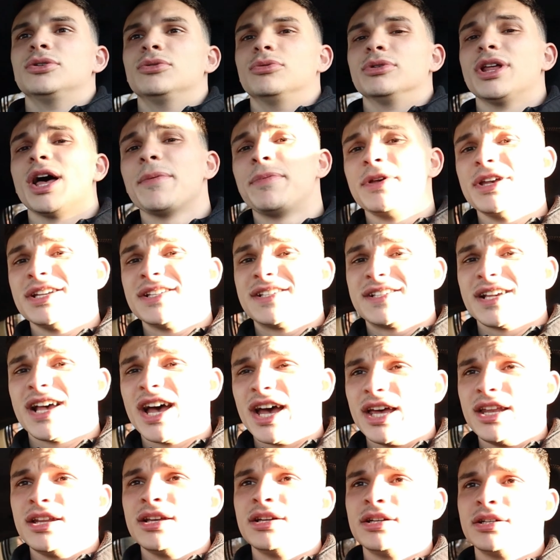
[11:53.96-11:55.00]
with that being
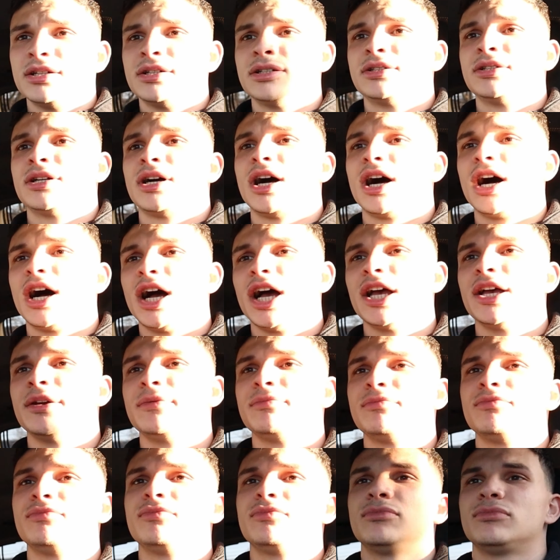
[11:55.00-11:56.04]
said,
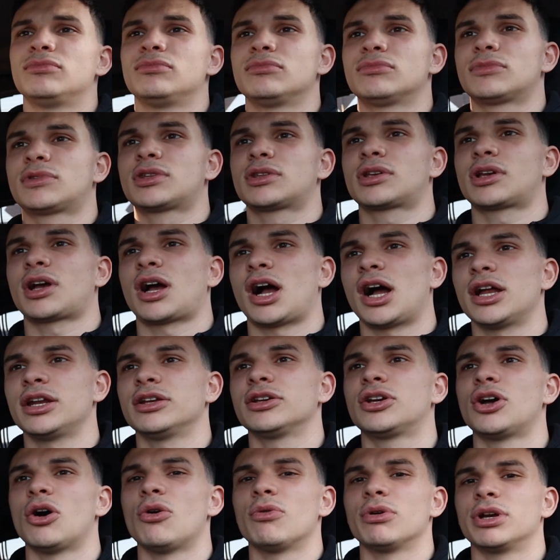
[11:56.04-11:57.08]
I'm kind
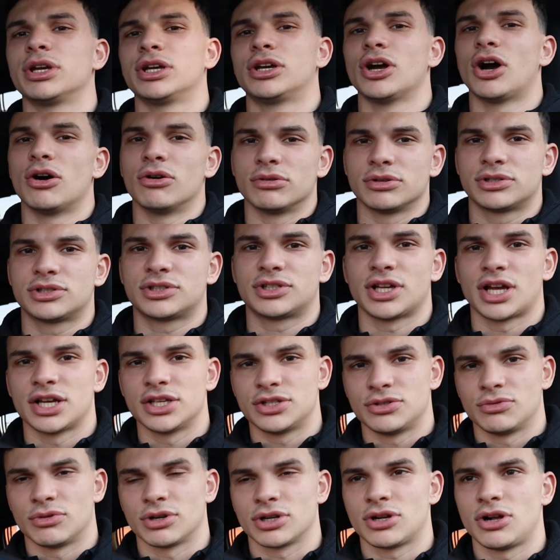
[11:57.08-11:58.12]
of going ghost,
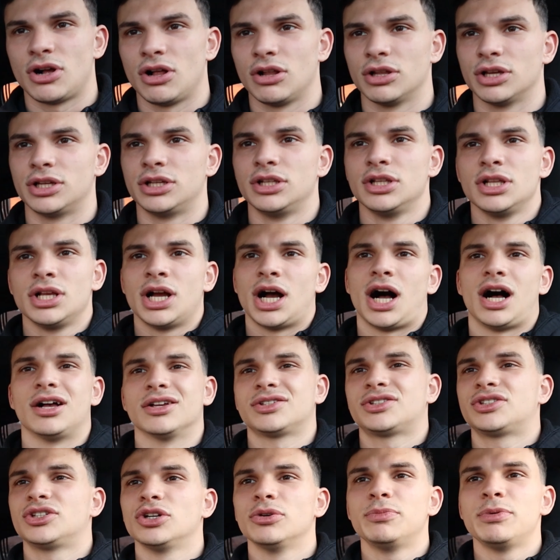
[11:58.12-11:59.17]
as you want to call it. I'll
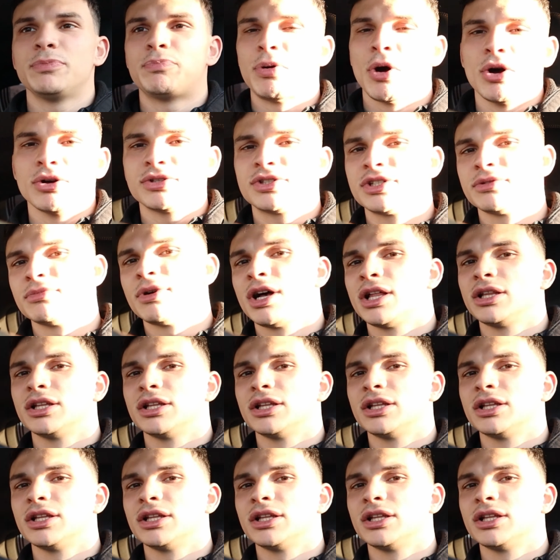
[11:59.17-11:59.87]
still be posting my